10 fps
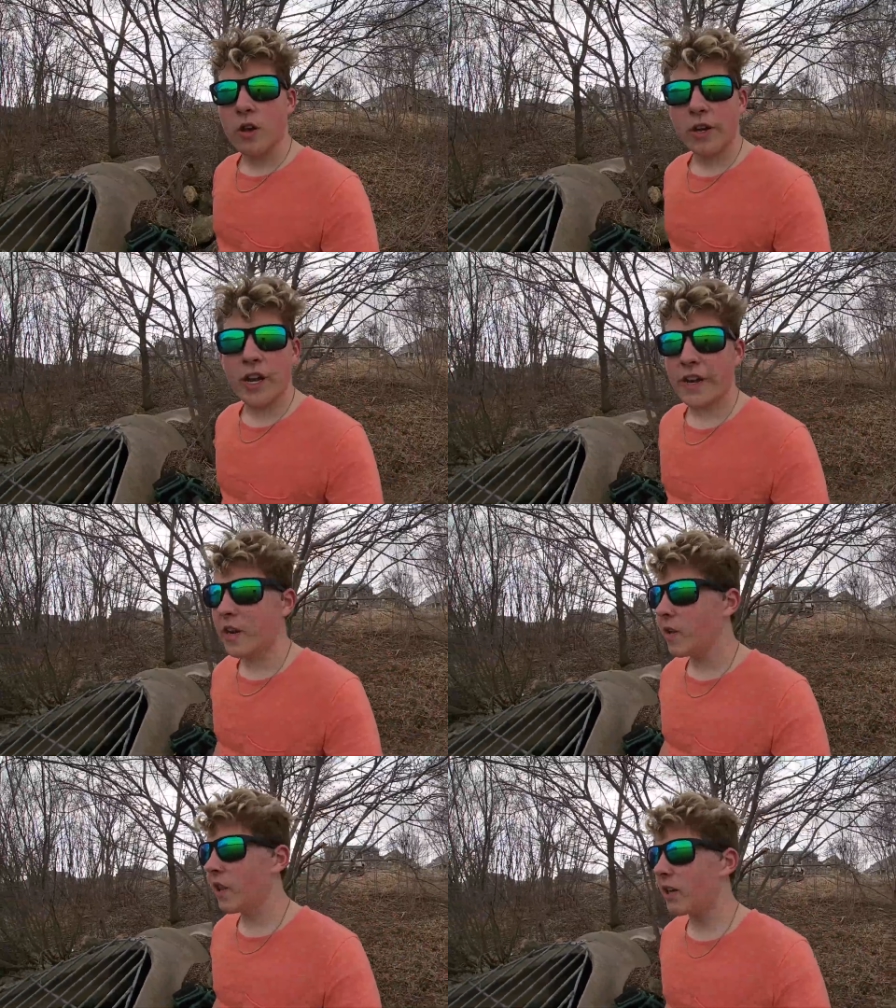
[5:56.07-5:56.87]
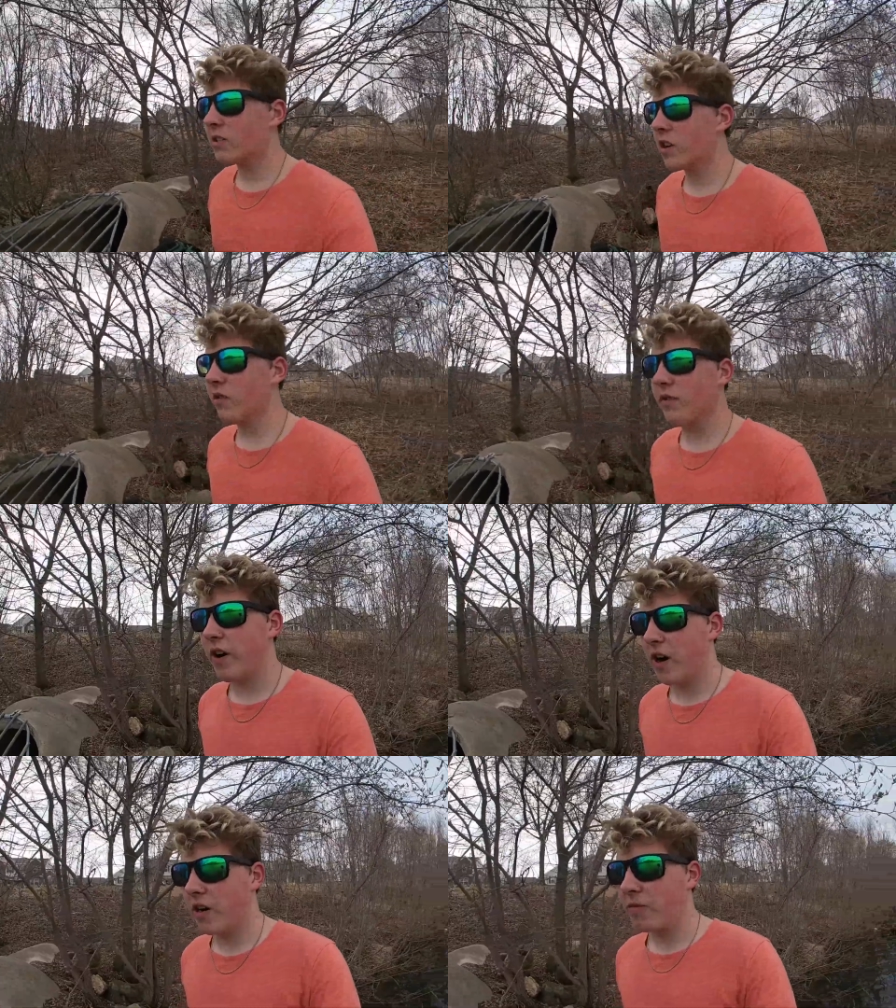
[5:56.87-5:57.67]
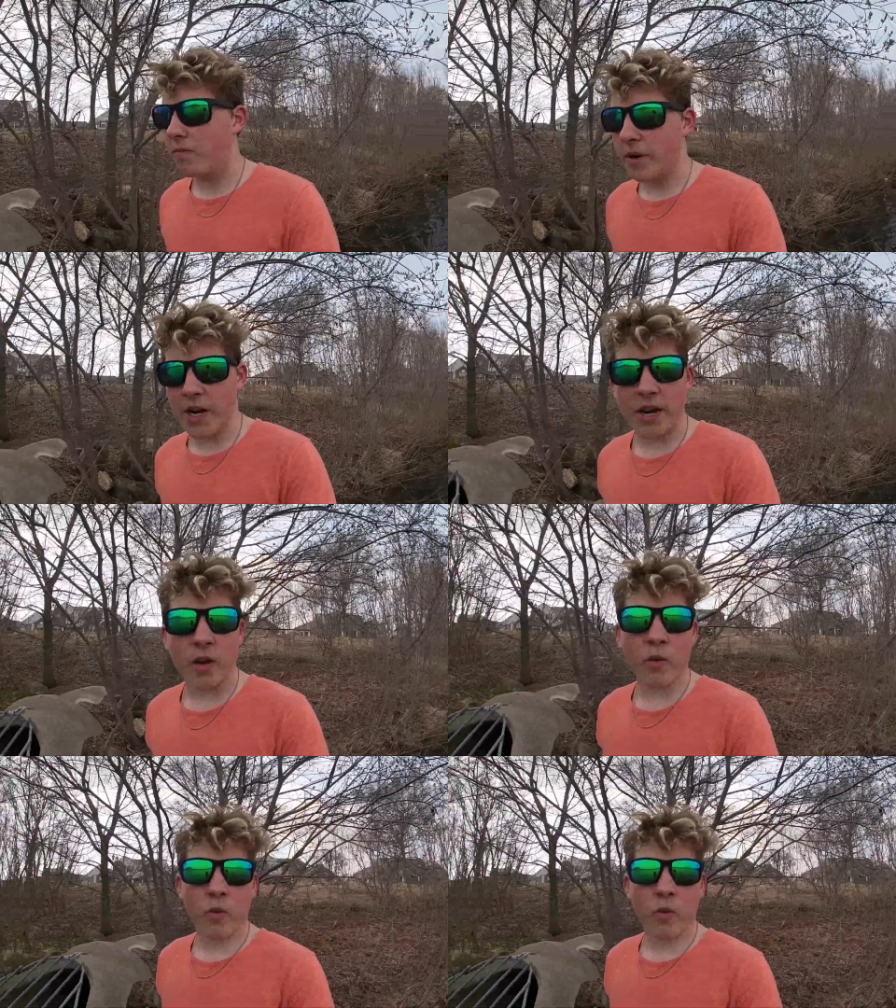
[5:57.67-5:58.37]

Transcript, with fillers: Okay, no luck so far, but